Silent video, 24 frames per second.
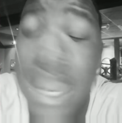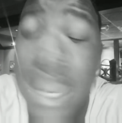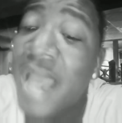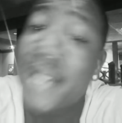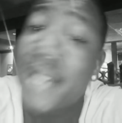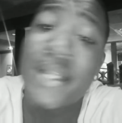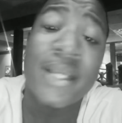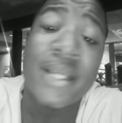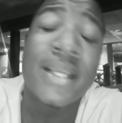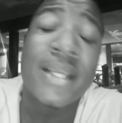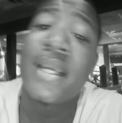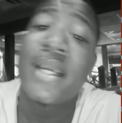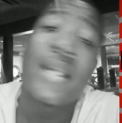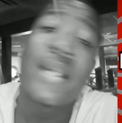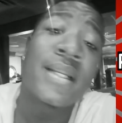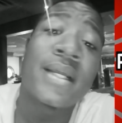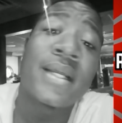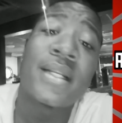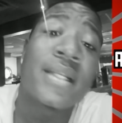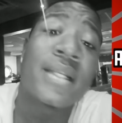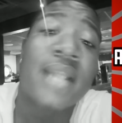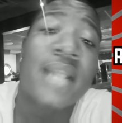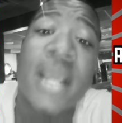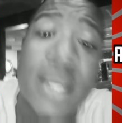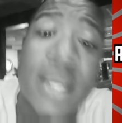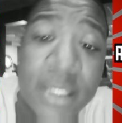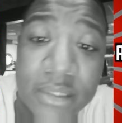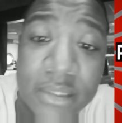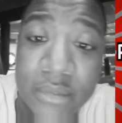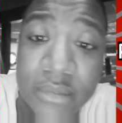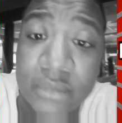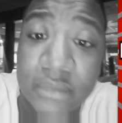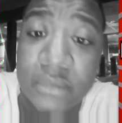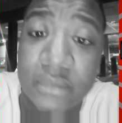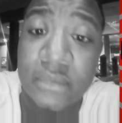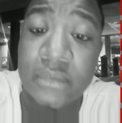at the end of the day,
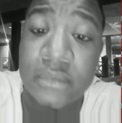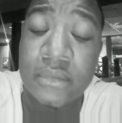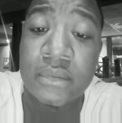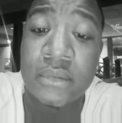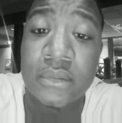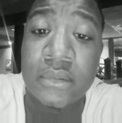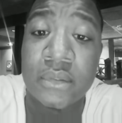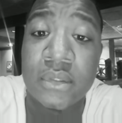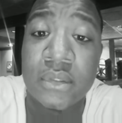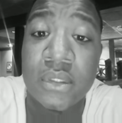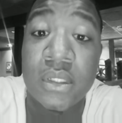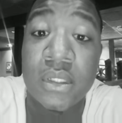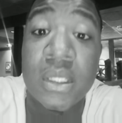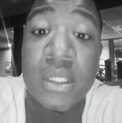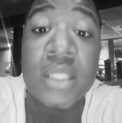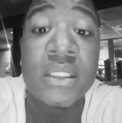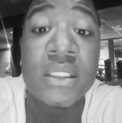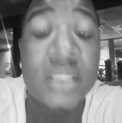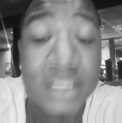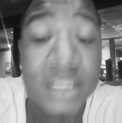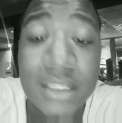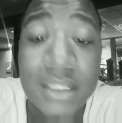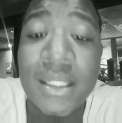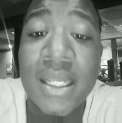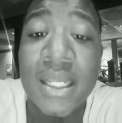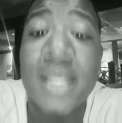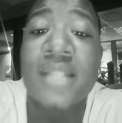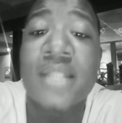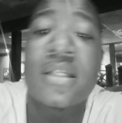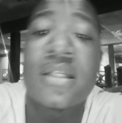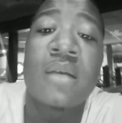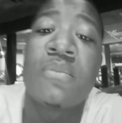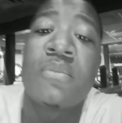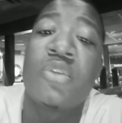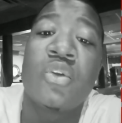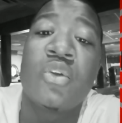she
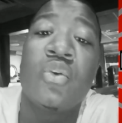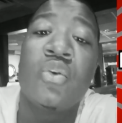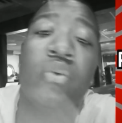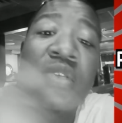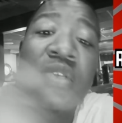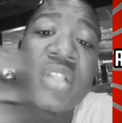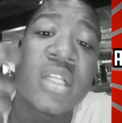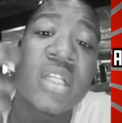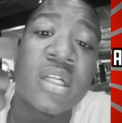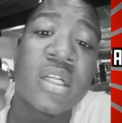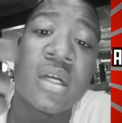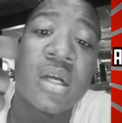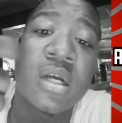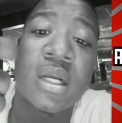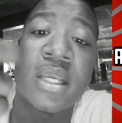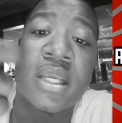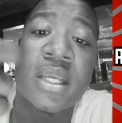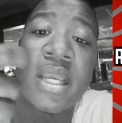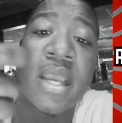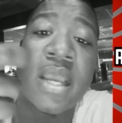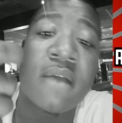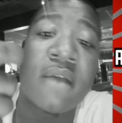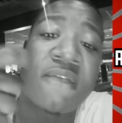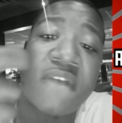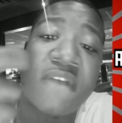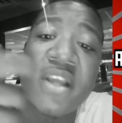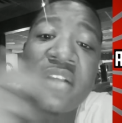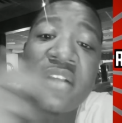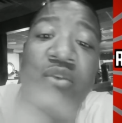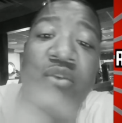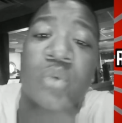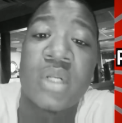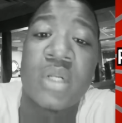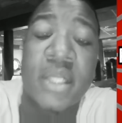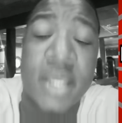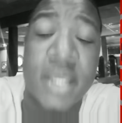let some dude sit on her
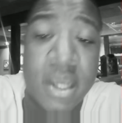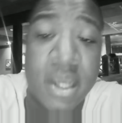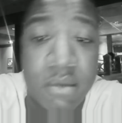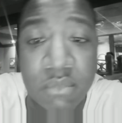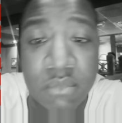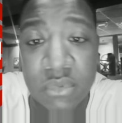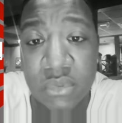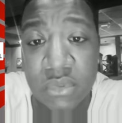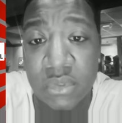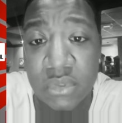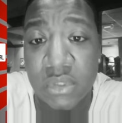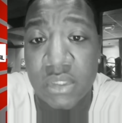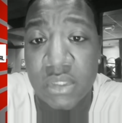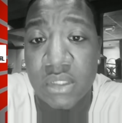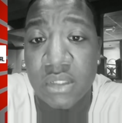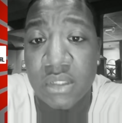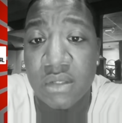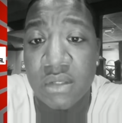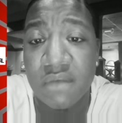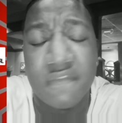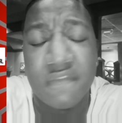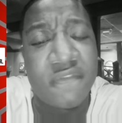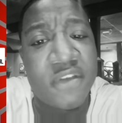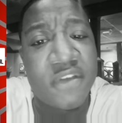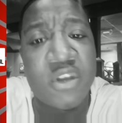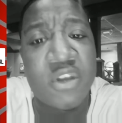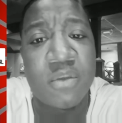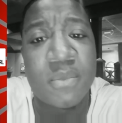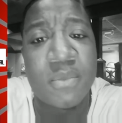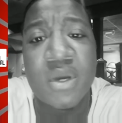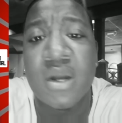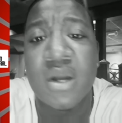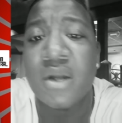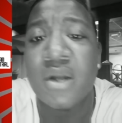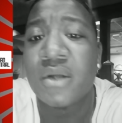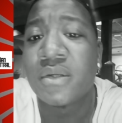face with a camera,
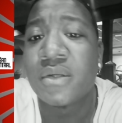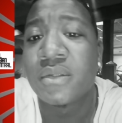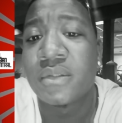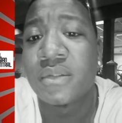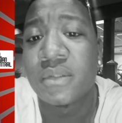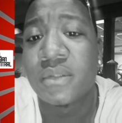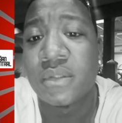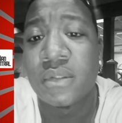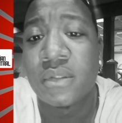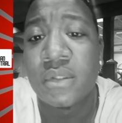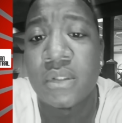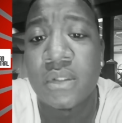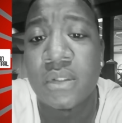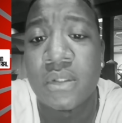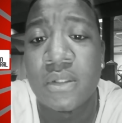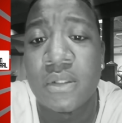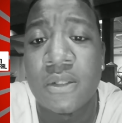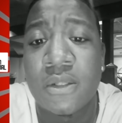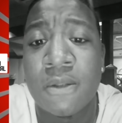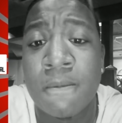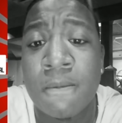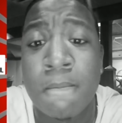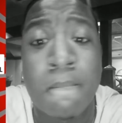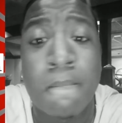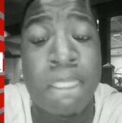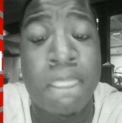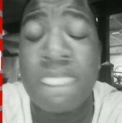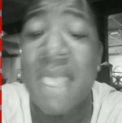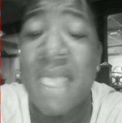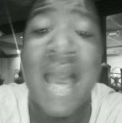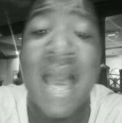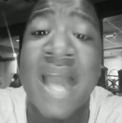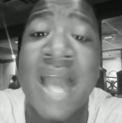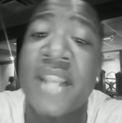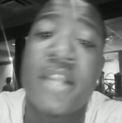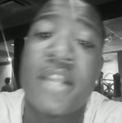filming her.
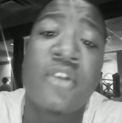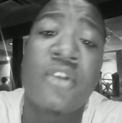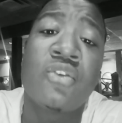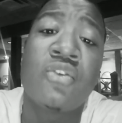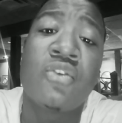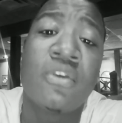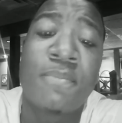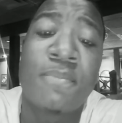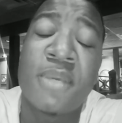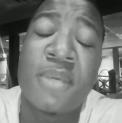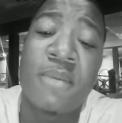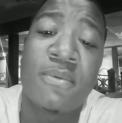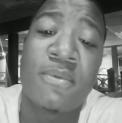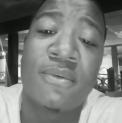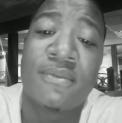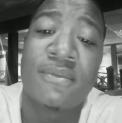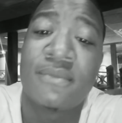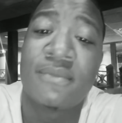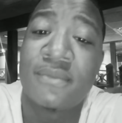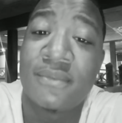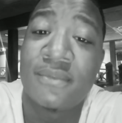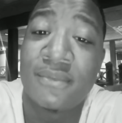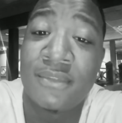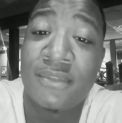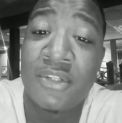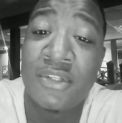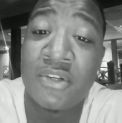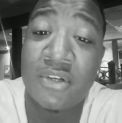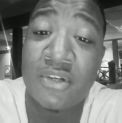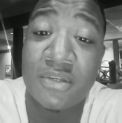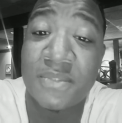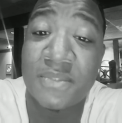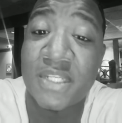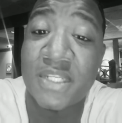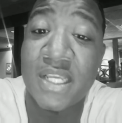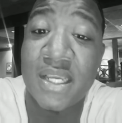I didn't do it, people. You know
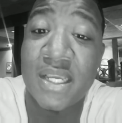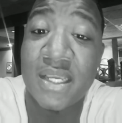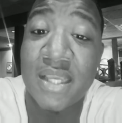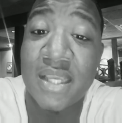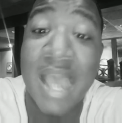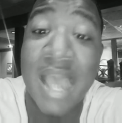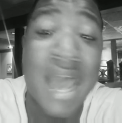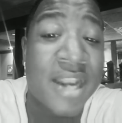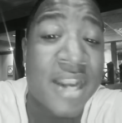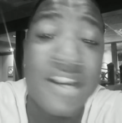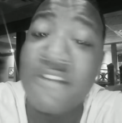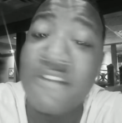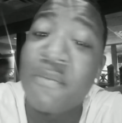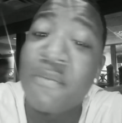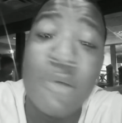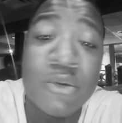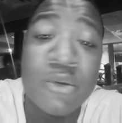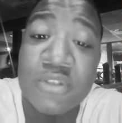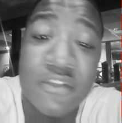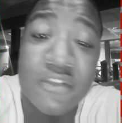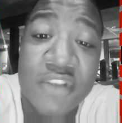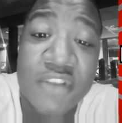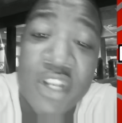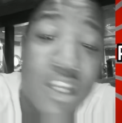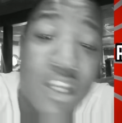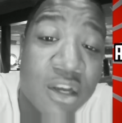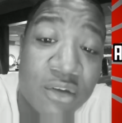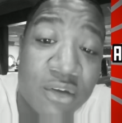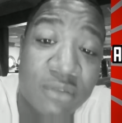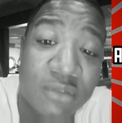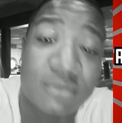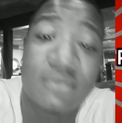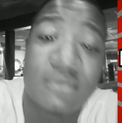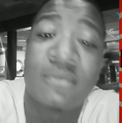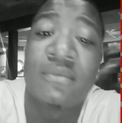what I'm saying? I didn't even post a video.